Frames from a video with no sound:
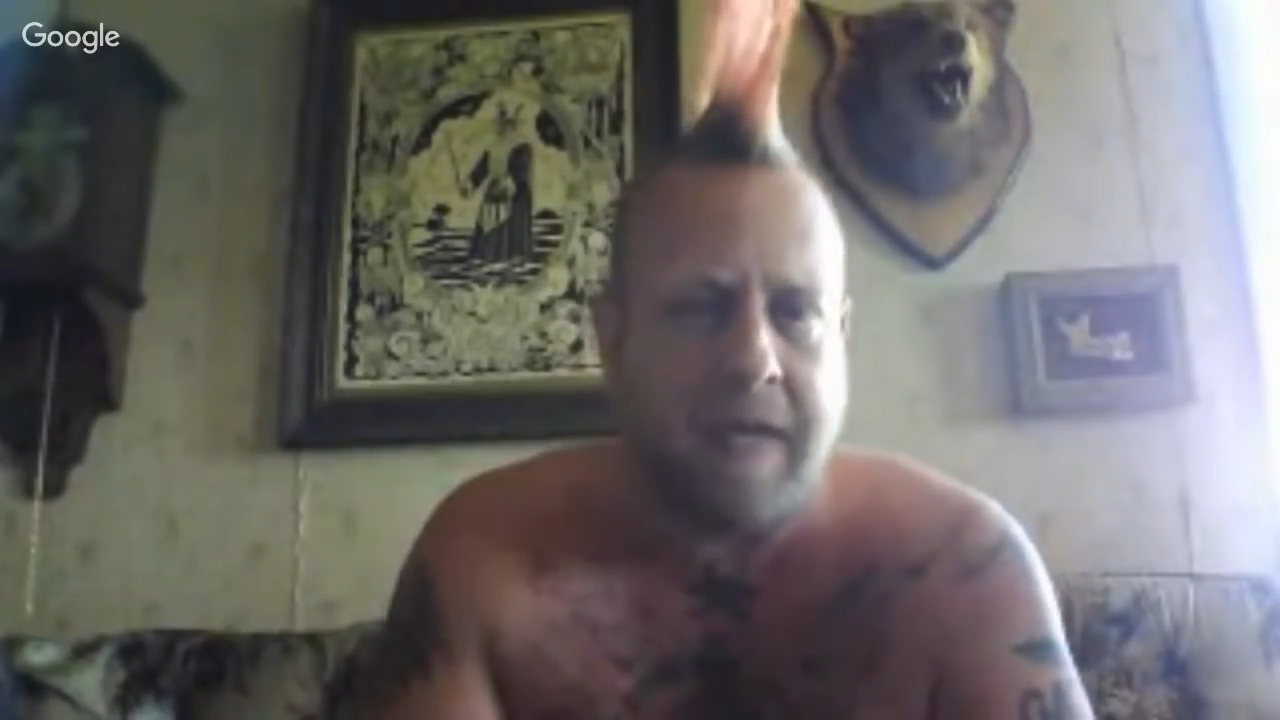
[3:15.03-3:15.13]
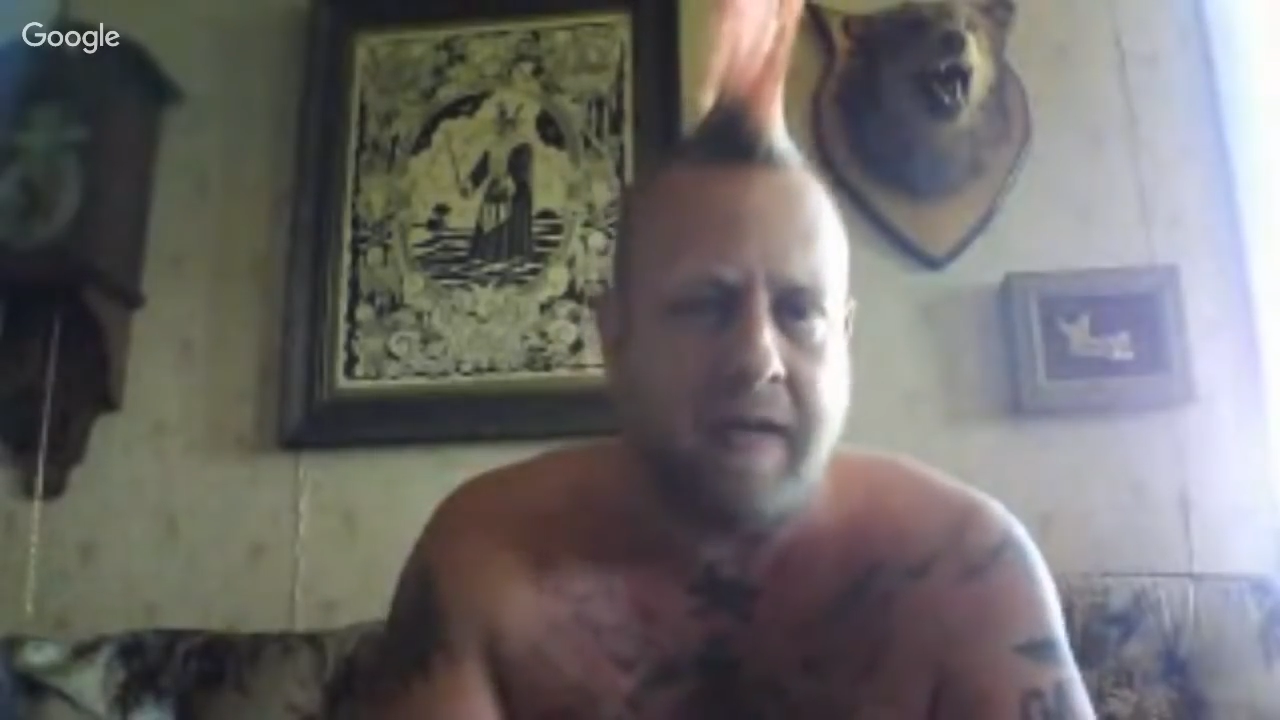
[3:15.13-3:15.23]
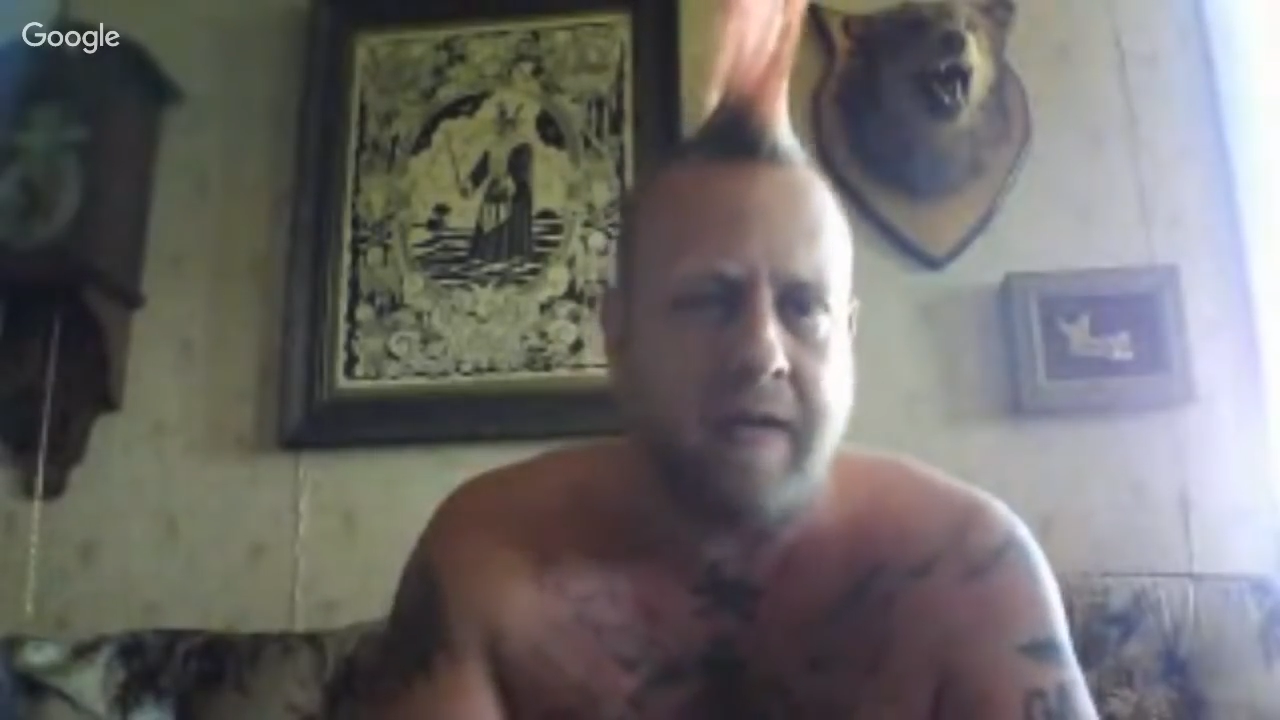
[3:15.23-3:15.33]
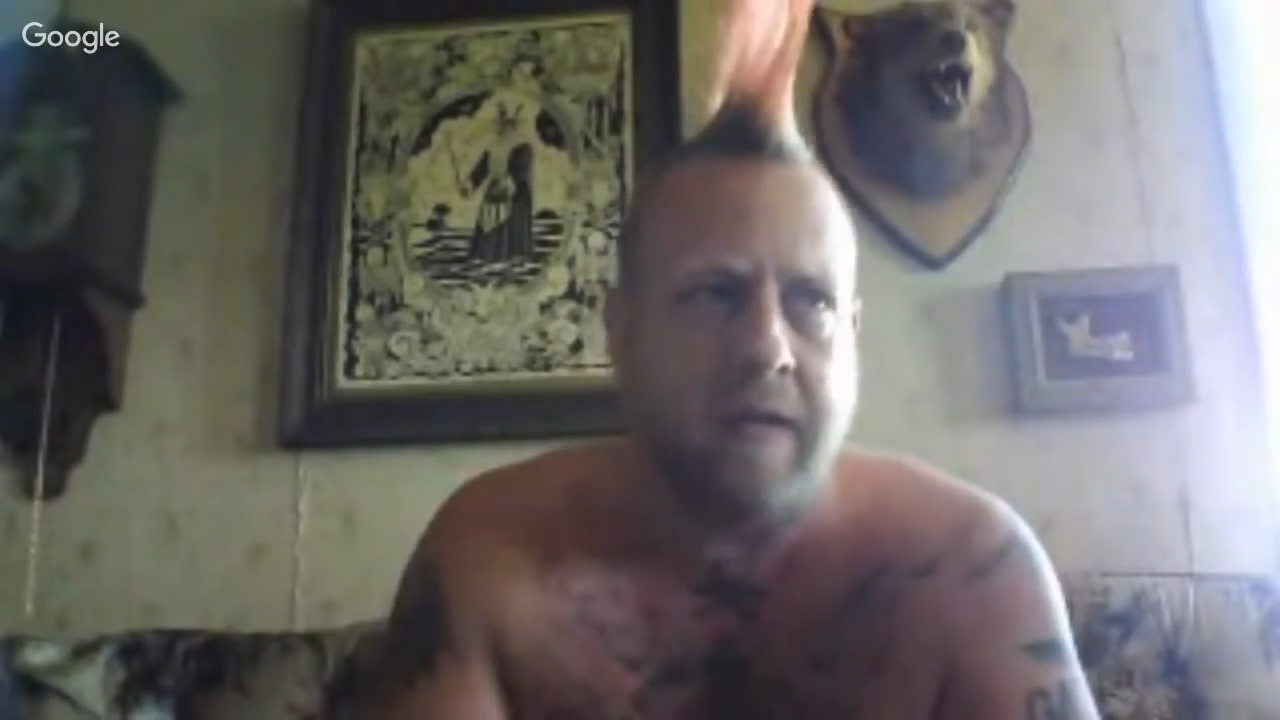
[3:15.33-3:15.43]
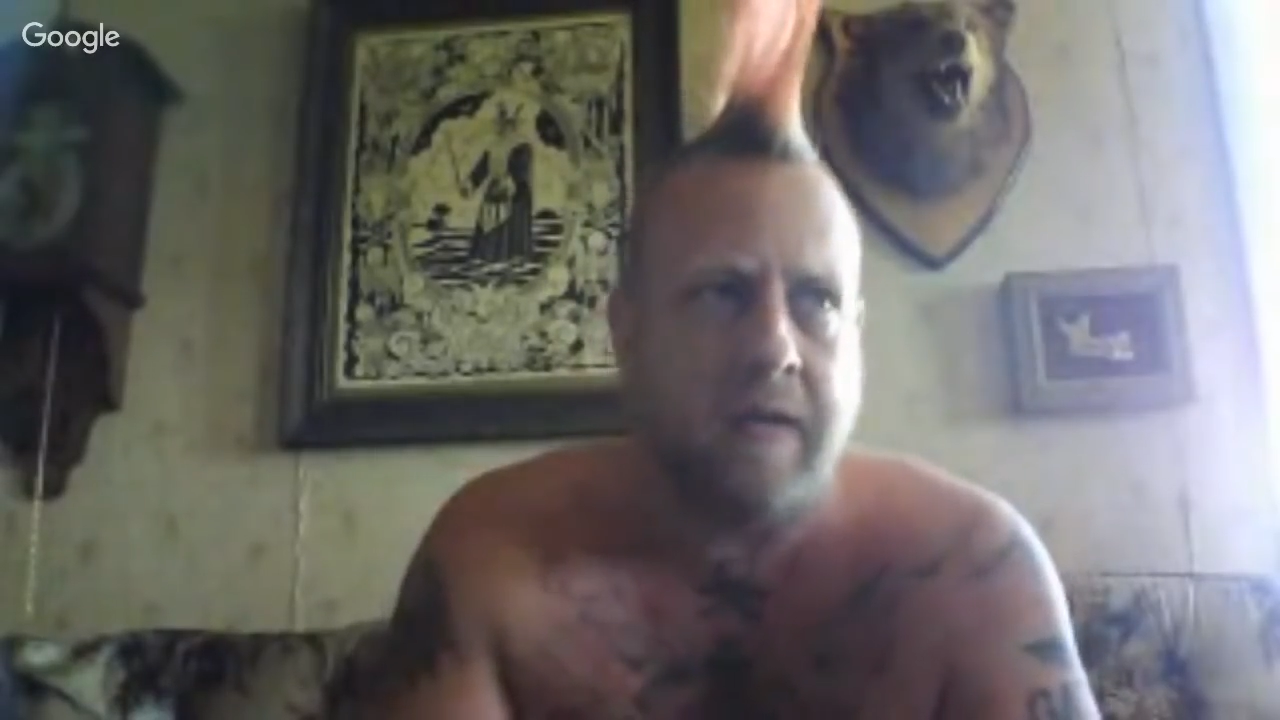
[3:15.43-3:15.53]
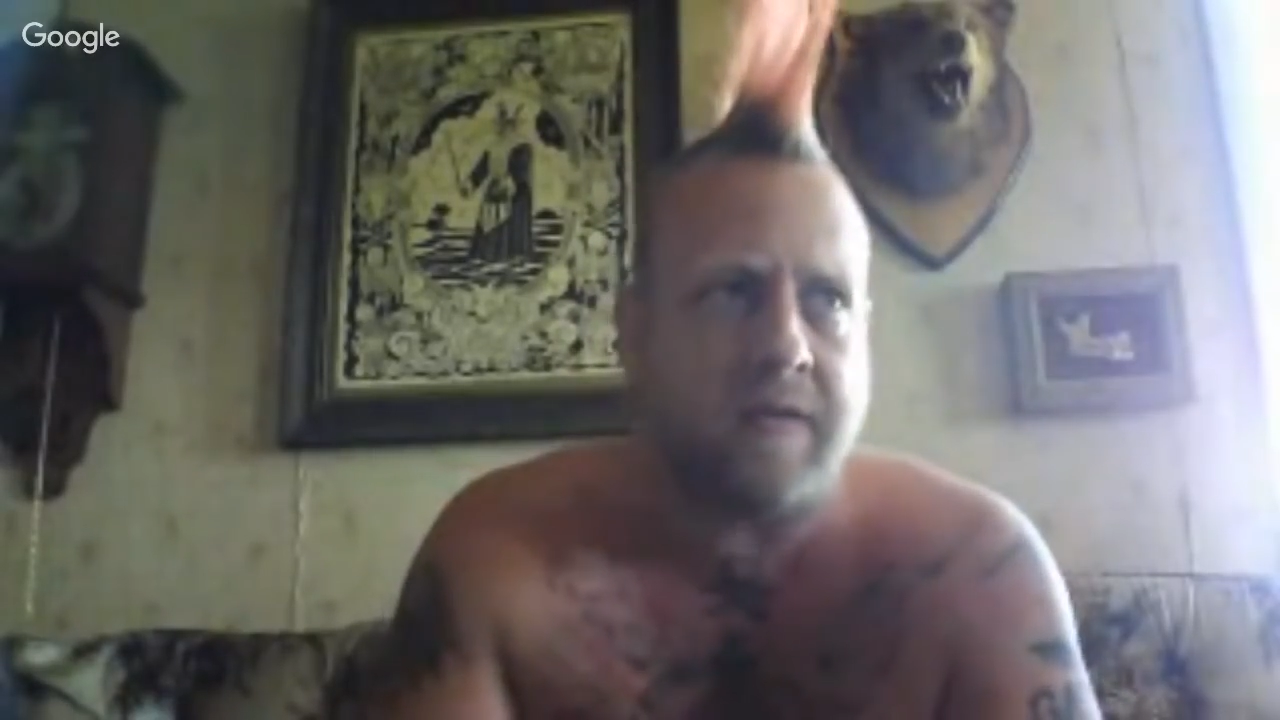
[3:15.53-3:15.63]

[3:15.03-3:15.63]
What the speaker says: being